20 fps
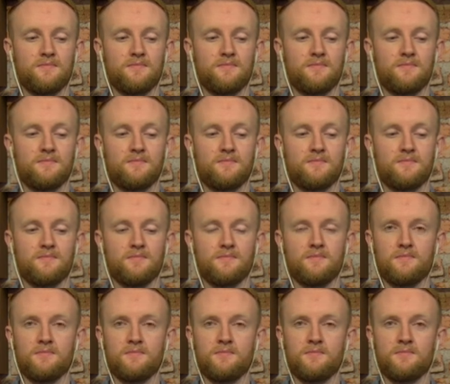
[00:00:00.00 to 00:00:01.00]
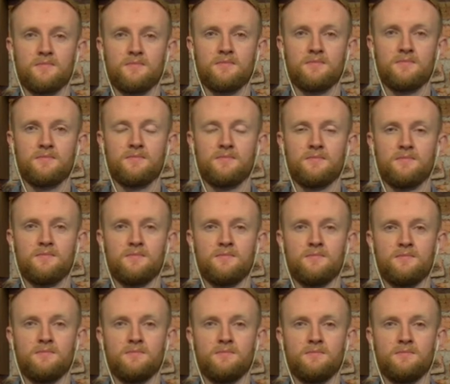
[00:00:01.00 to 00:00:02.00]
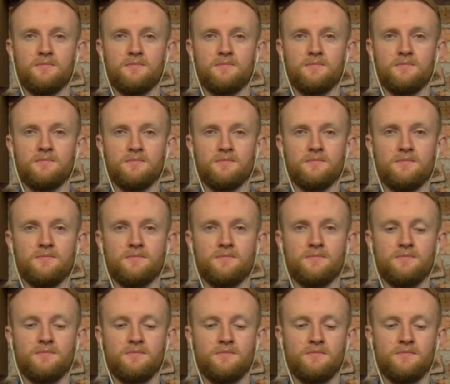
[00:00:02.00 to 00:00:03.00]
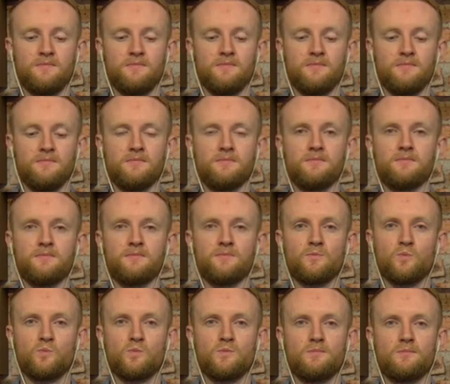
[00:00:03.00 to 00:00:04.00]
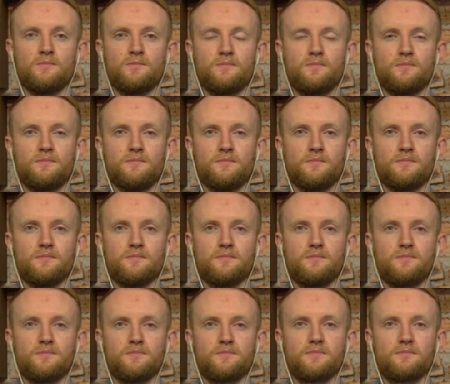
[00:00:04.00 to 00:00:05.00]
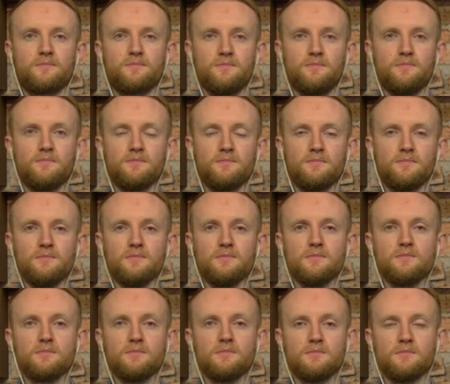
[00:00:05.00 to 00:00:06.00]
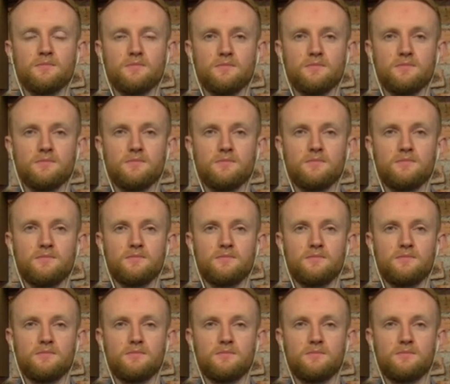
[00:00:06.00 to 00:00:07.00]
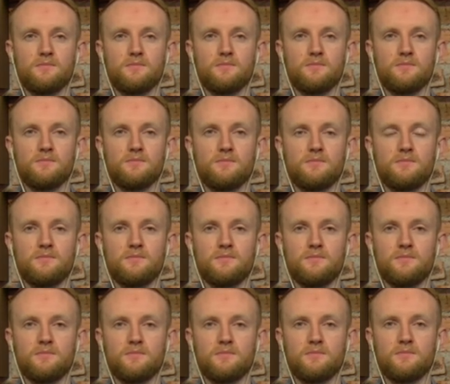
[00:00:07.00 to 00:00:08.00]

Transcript: The person shown says nothing.